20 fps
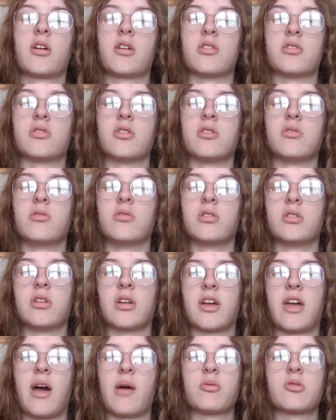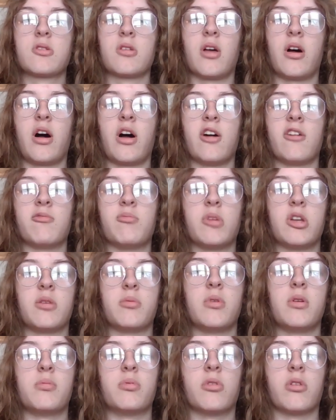continuing to capture the eye of many
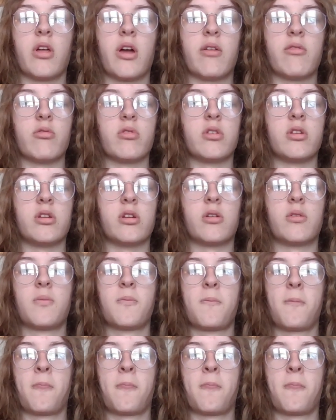people every year.